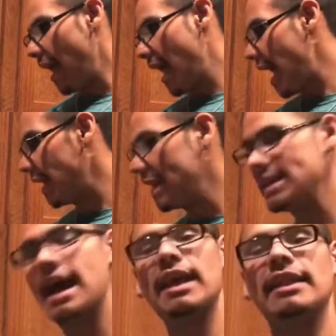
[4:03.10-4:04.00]
add
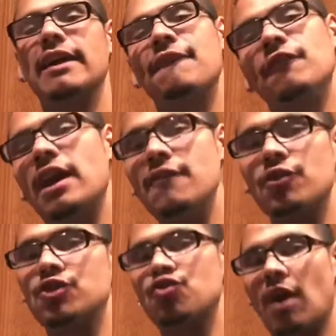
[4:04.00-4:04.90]
any kind of like
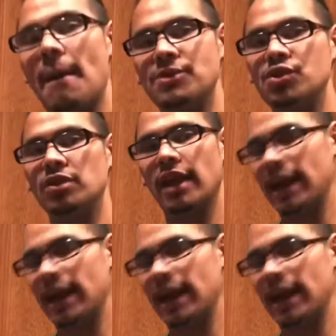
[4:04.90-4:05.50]
flavored drops you'd